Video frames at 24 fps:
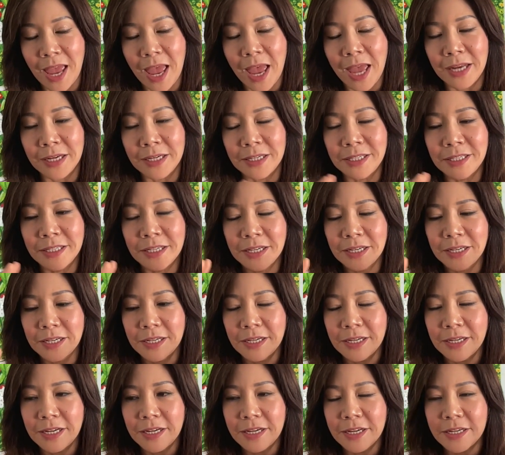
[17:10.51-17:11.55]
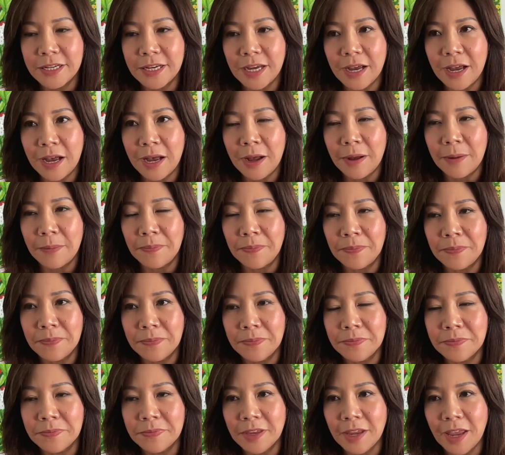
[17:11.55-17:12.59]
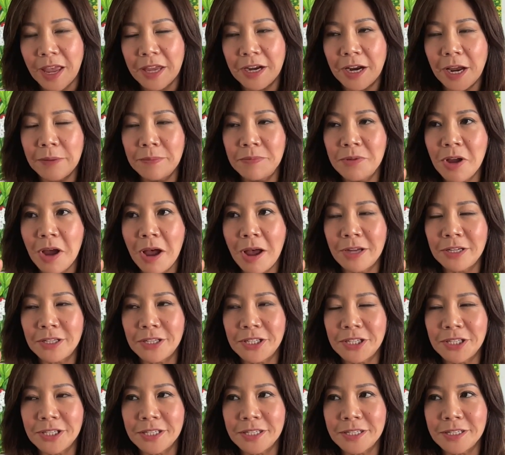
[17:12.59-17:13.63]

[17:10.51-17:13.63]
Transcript: And um, and I'm not,